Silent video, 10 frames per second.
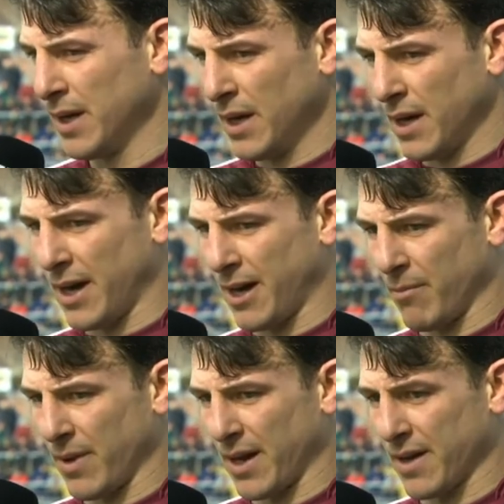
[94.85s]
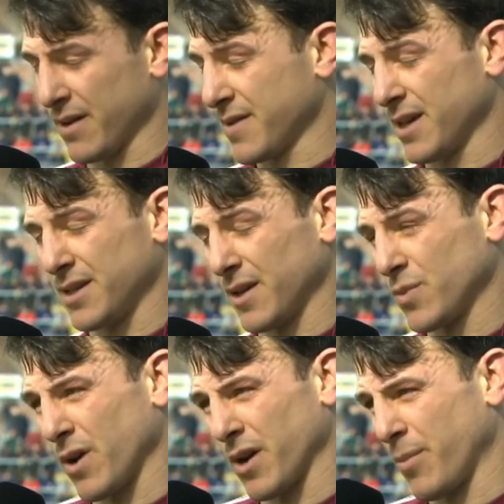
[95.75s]
and as I said to you, it's
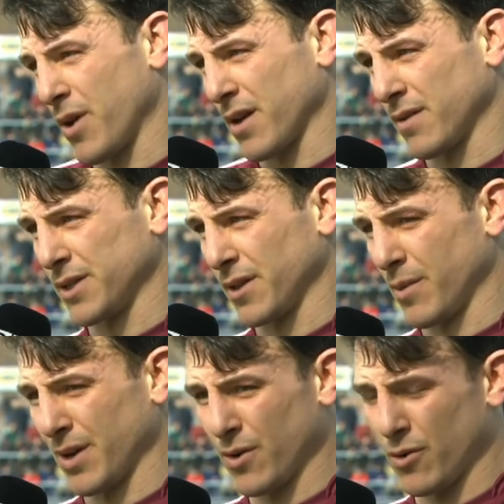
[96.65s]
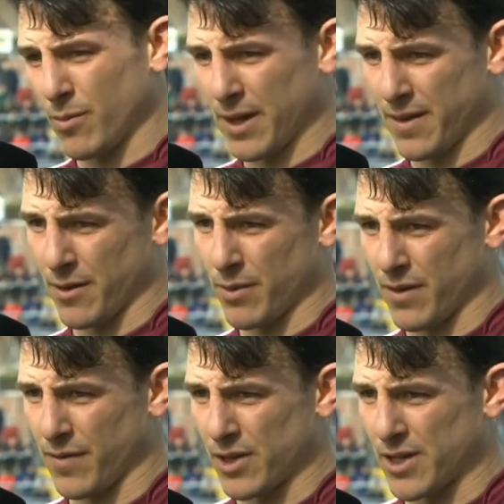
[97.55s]
work in progress. You know, by no means are we the
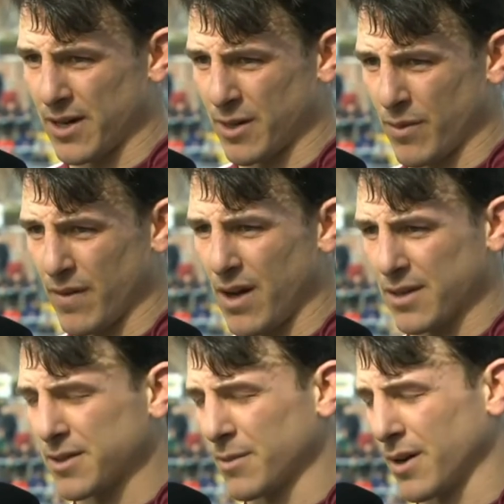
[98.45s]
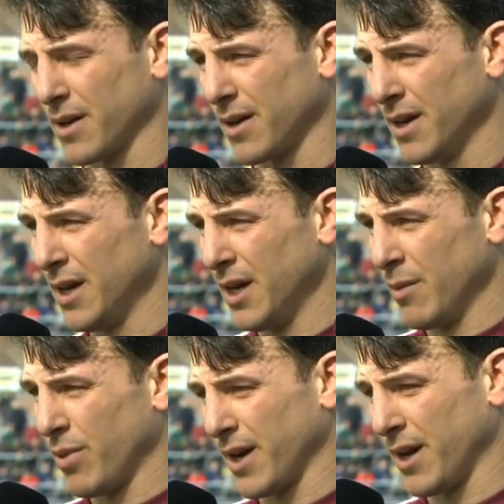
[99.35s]
finished article. We have lots to work on,
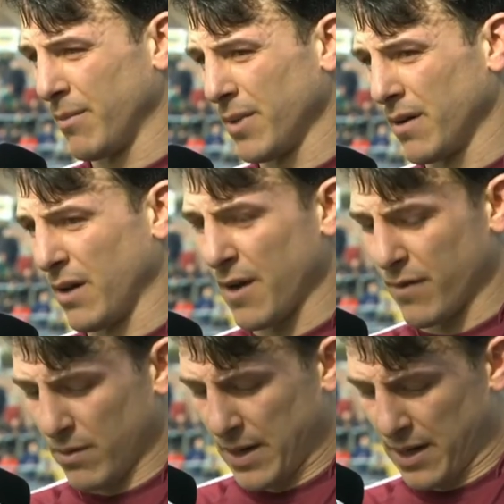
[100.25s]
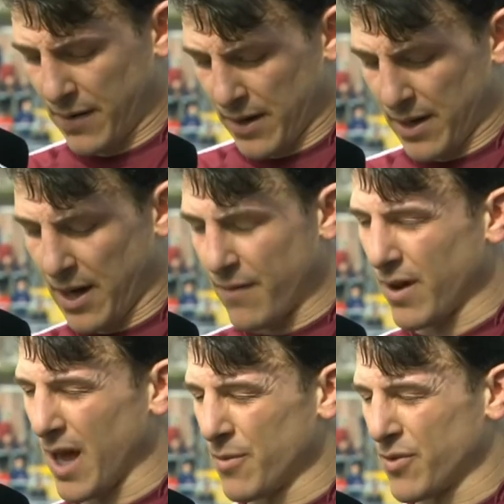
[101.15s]
but you know, every win, every
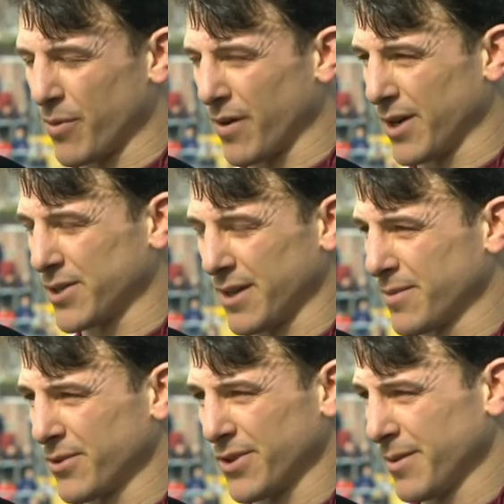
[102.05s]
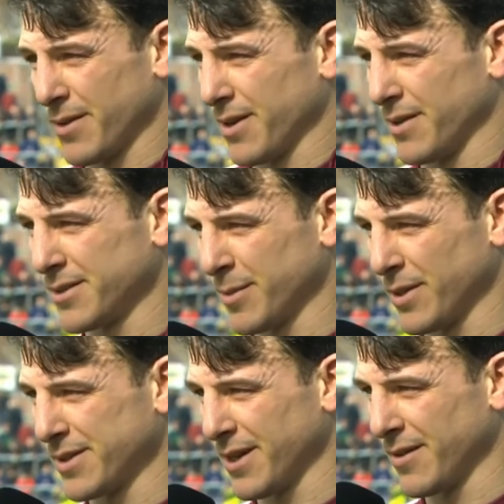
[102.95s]
game is a progression. That's what we're trying to work on. Simple
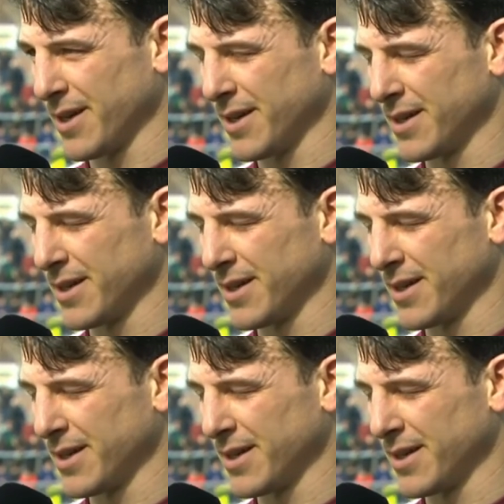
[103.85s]
as that, really.